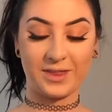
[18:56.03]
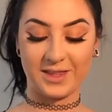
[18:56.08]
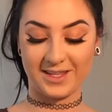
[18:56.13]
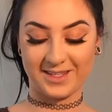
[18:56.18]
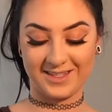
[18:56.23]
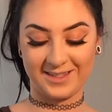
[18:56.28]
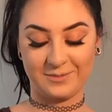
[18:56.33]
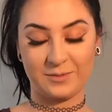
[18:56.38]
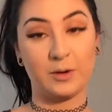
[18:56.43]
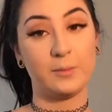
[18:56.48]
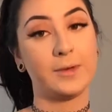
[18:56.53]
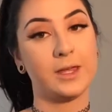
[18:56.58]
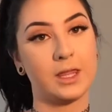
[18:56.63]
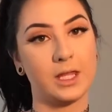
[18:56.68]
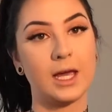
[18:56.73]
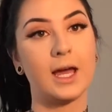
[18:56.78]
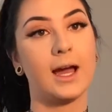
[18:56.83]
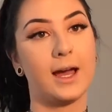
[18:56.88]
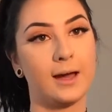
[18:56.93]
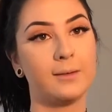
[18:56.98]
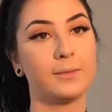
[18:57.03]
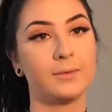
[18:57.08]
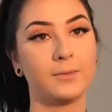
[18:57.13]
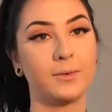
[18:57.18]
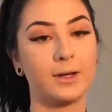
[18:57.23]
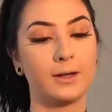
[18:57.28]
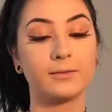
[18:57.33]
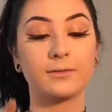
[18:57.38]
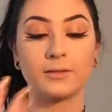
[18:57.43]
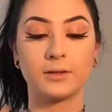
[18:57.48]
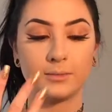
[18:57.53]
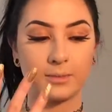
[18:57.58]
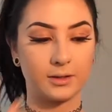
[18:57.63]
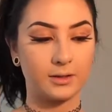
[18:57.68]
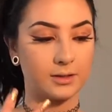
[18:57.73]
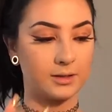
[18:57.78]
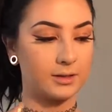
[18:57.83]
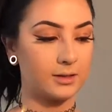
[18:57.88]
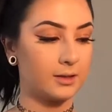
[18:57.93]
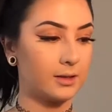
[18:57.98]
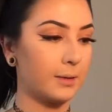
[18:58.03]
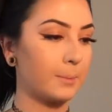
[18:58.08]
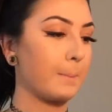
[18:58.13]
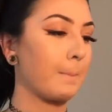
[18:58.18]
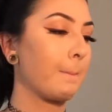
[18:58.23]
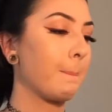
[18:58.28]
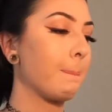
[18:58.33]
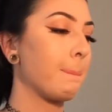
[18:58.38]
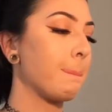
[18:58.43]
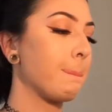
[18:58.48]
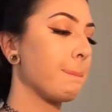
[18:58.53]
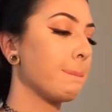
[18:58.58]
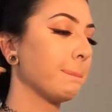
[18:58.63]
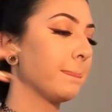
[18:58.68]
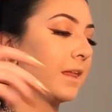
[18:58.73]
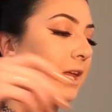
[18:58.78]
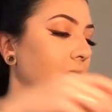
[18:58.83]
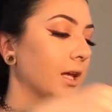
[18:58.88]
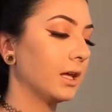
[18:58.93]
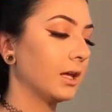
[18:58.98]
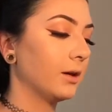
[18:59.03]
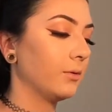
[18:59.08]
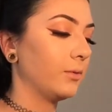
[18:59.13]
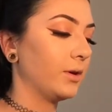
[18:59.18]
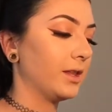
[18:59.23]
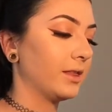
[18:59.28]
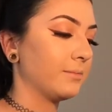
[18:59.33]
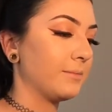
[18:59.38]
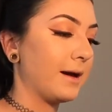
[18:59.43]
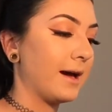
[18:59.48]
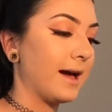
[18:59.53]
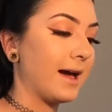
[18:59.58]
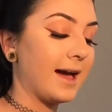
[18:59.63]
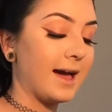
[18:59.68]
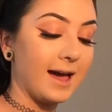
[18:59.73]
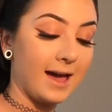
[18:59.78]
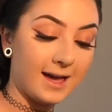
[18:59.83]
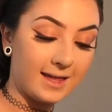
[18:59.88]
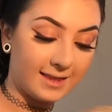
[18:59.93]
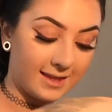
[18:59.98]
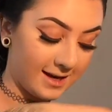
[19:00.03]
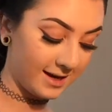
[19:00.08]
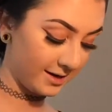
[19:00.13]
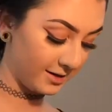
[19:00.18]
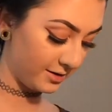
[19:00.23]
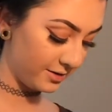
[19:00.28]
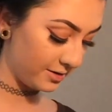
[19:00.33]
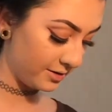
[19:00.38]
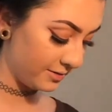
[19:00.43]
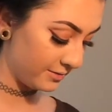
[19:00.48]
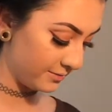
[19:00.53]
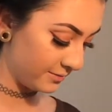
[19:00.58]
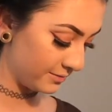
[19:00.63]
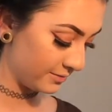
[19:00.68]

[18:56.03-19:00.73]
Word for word: This is the moment that I've been waiting for personally. With my highlighter.